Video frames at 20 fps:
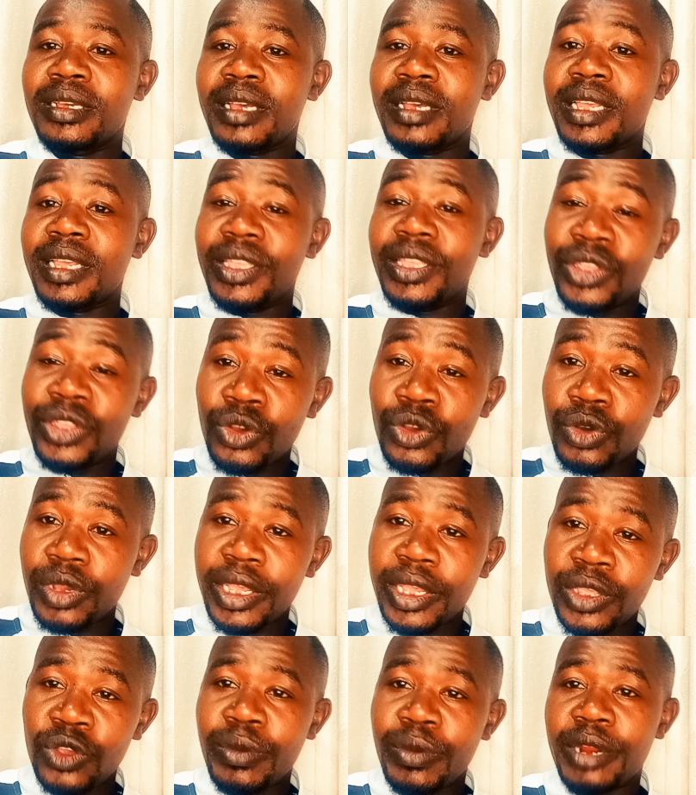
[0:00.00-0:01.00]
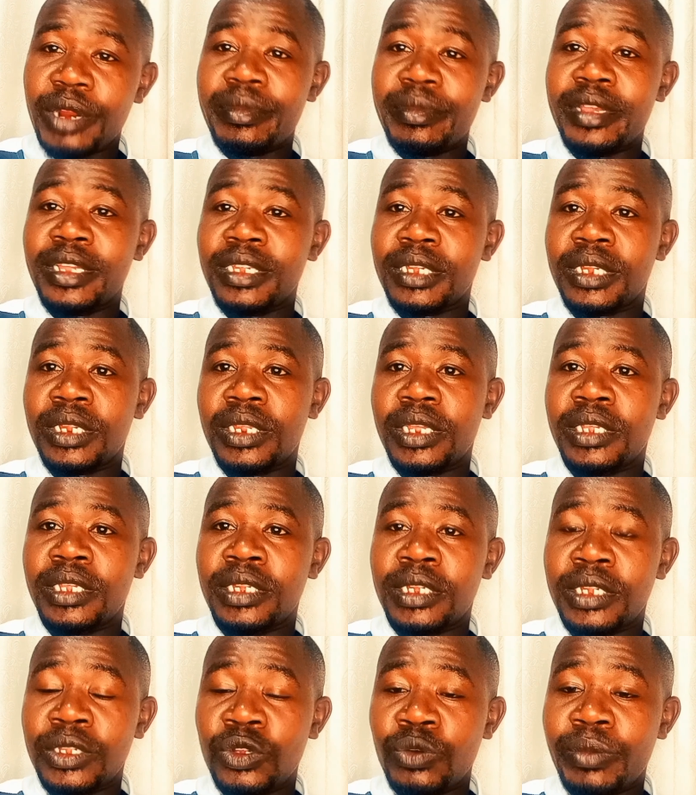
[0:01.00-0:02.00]
a human being
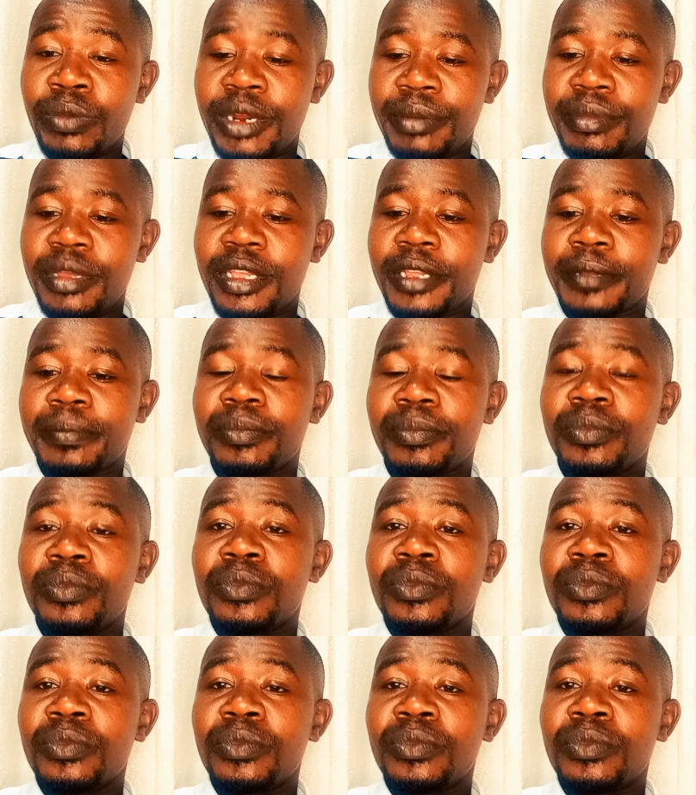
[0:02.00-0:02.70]
is a human being.